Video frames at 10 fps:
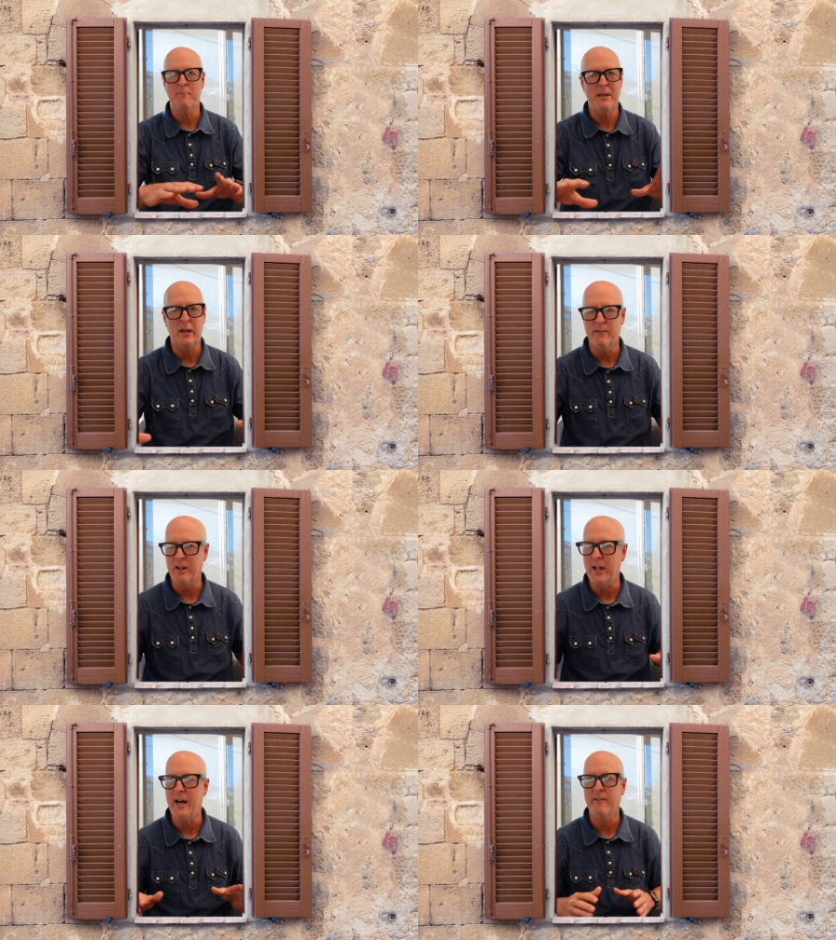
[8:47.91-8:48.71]
middle of a
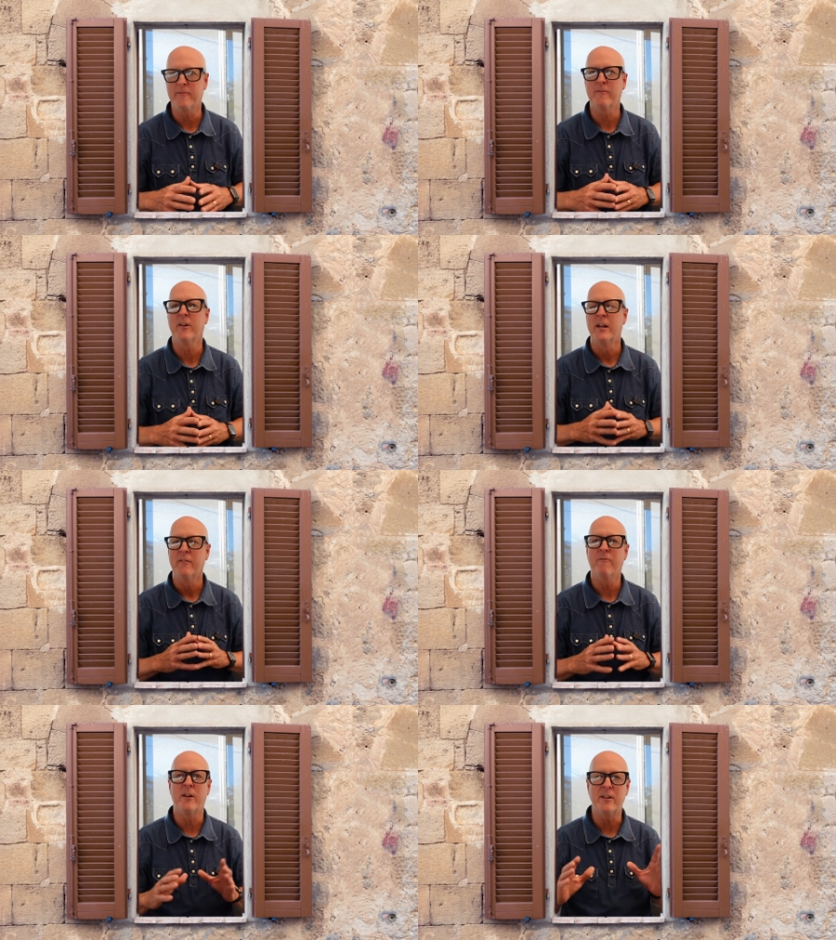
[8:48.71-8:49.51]
lot of
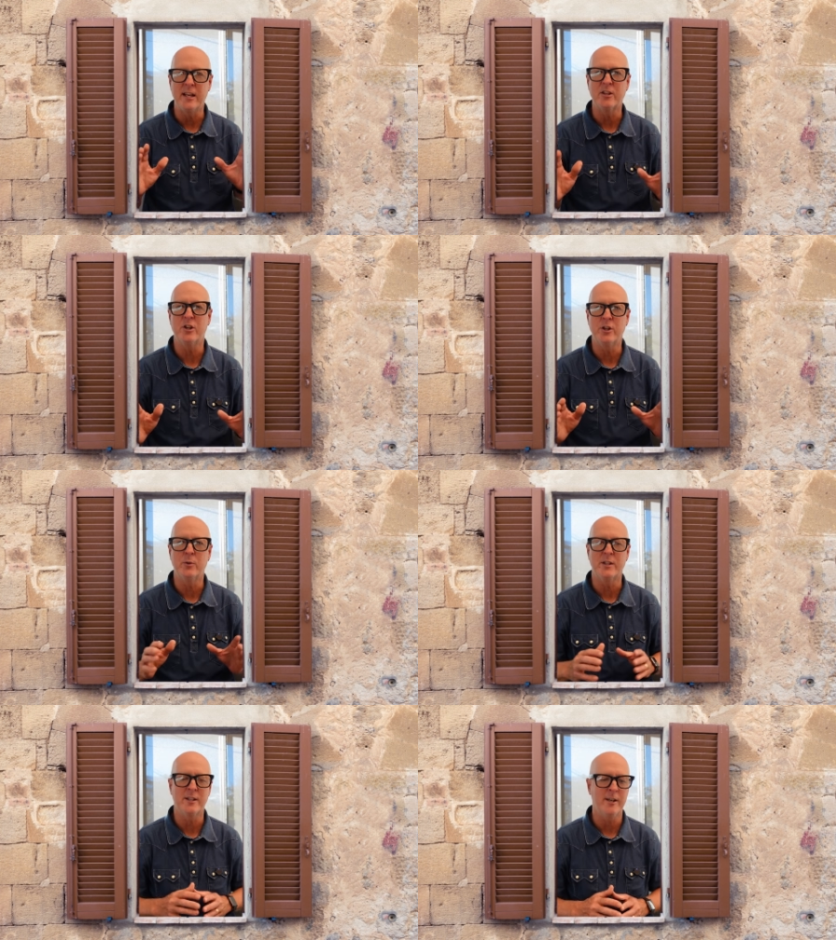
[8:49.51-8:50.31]
fun things to
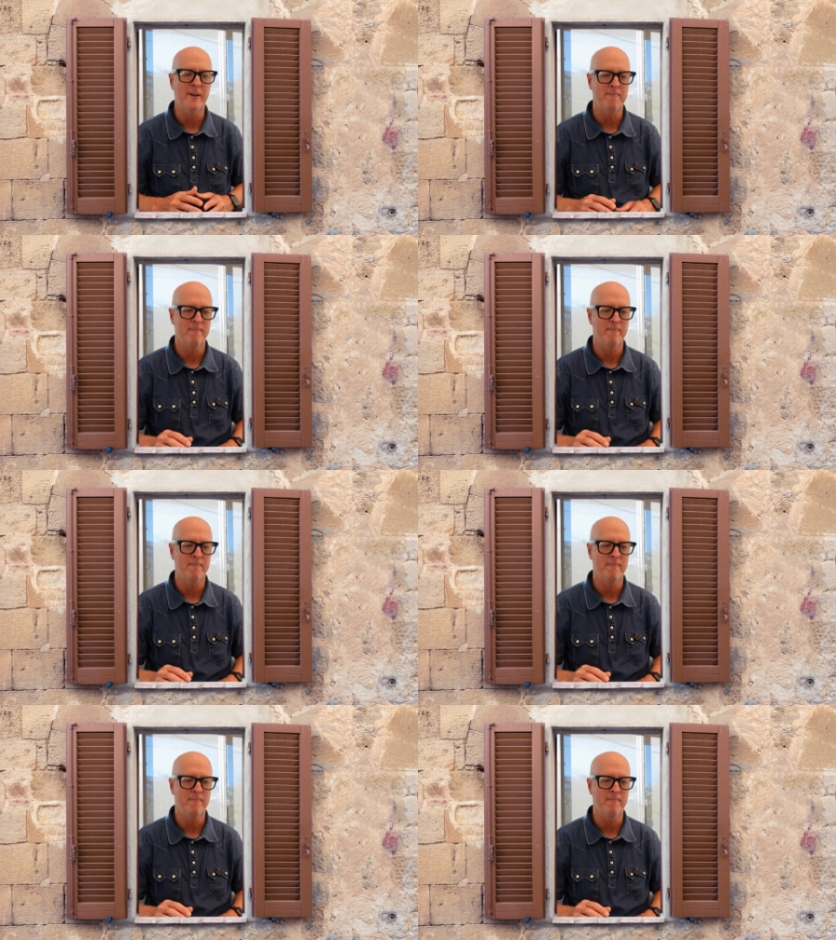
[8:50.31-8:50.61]
do and see.